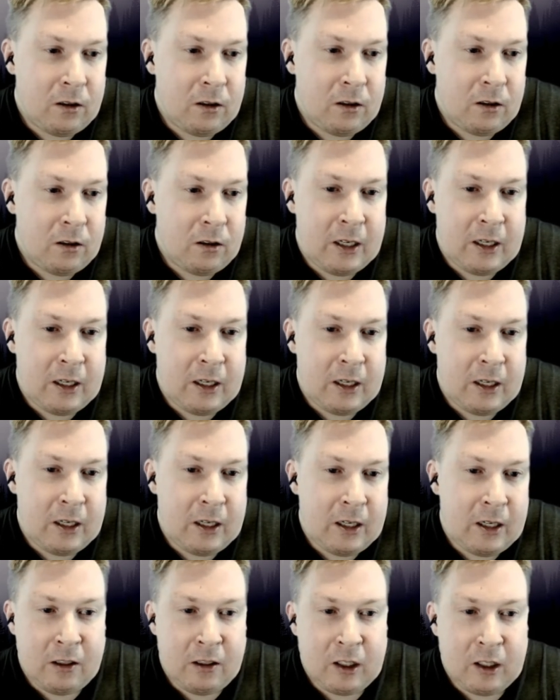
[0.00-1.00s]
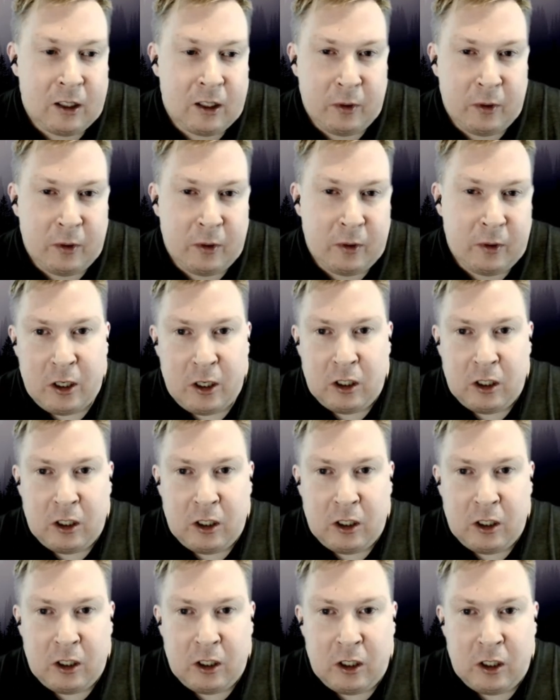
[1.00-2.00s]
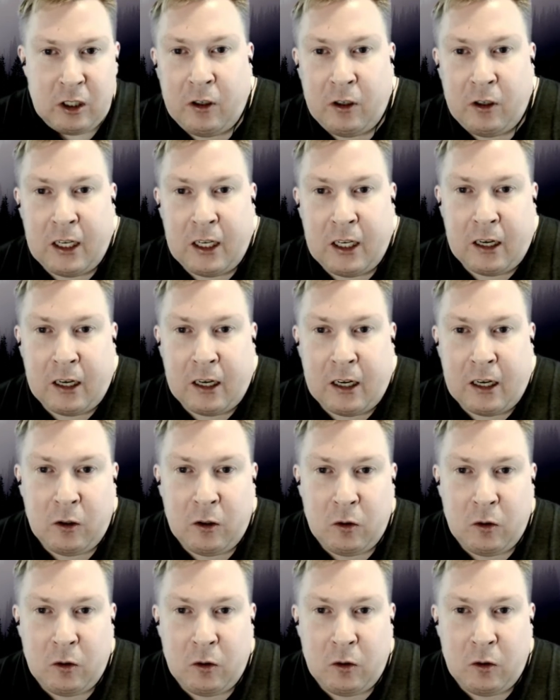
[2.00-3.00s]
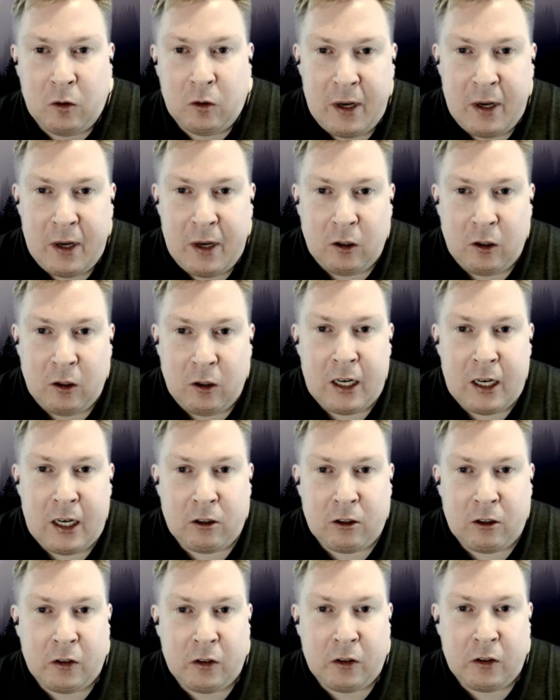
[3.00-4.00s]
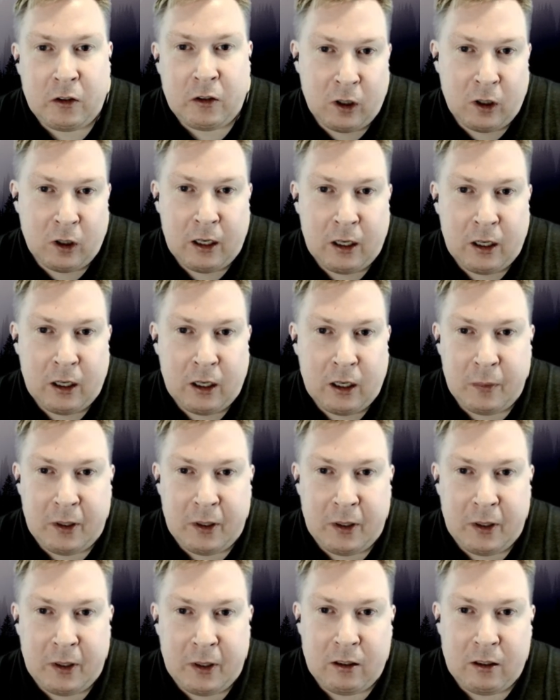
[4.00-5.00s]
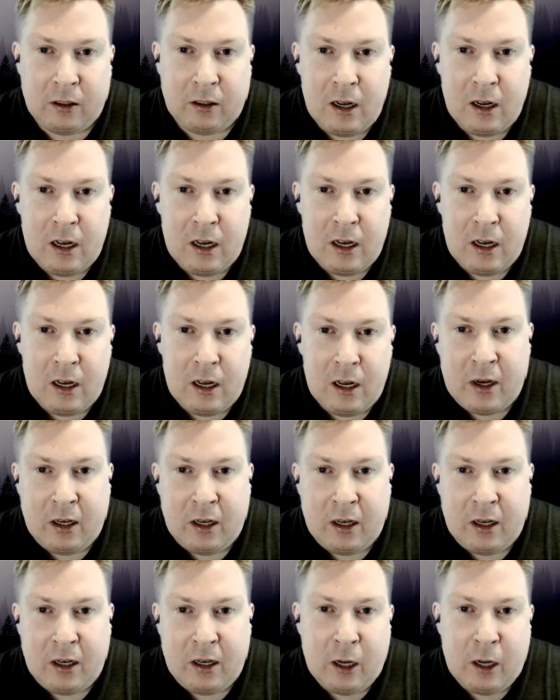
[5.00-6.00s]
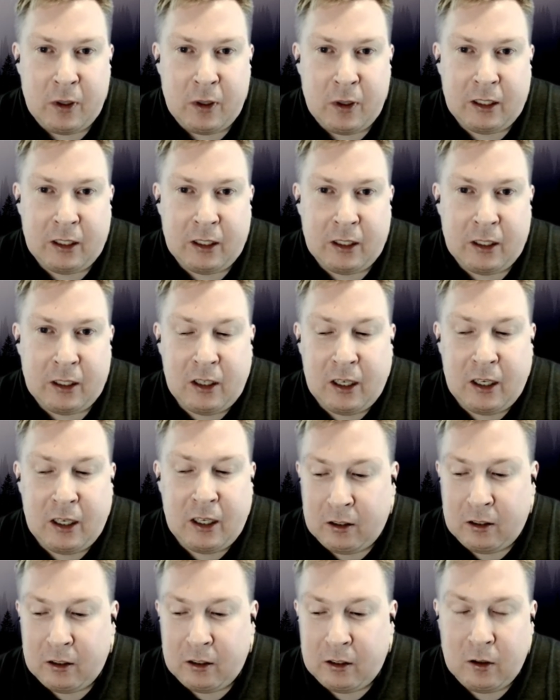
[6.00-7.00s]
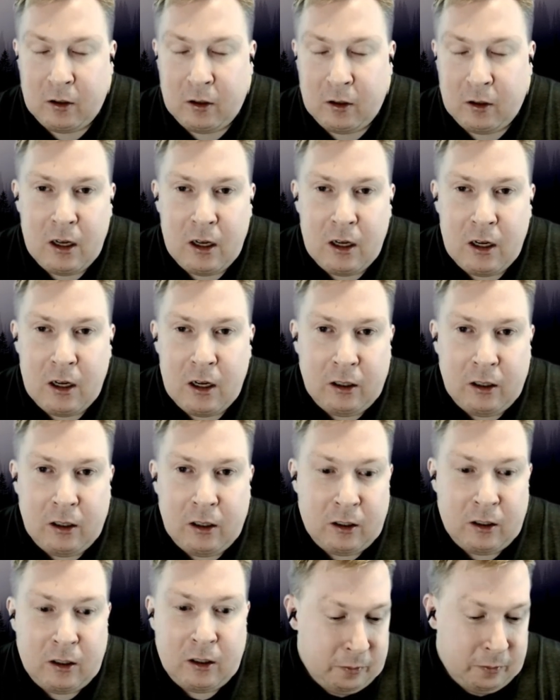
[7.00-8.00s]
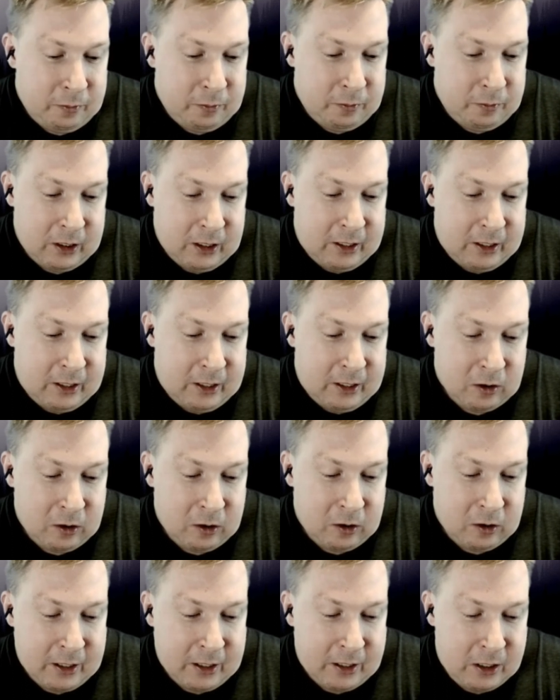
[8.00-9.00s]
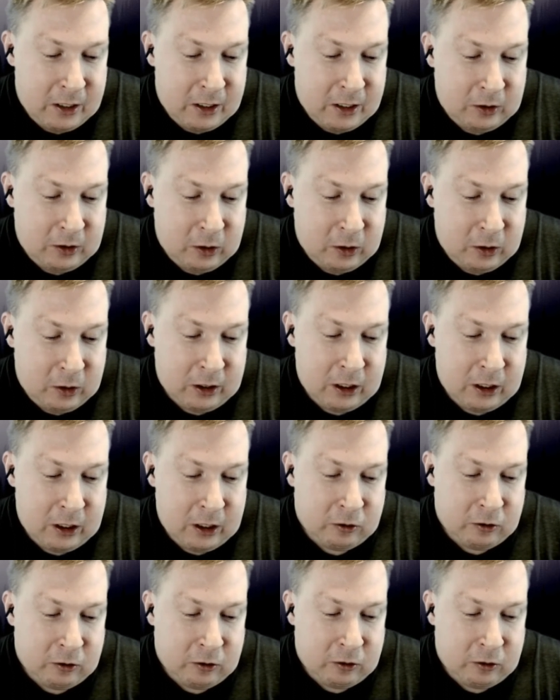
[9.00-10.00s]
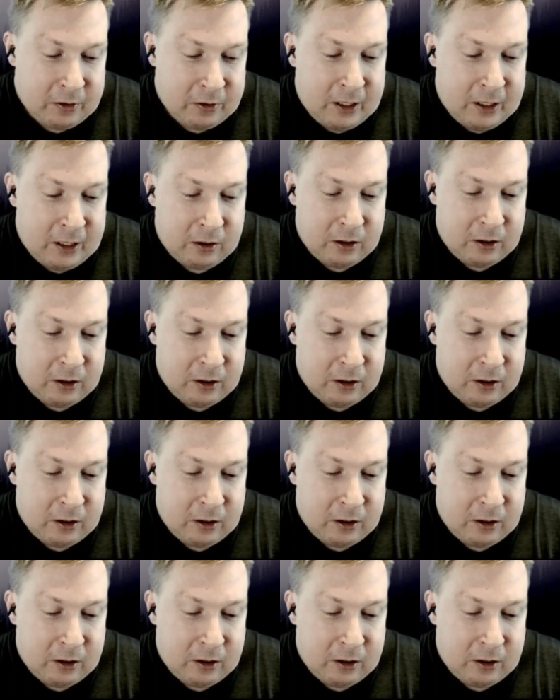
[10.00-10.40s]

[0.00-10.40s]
Yeah, it definitely does. I believe the universe actually makes those connections for us because they're meant to happen, like you say. So, I also know that you do a lot of traveling.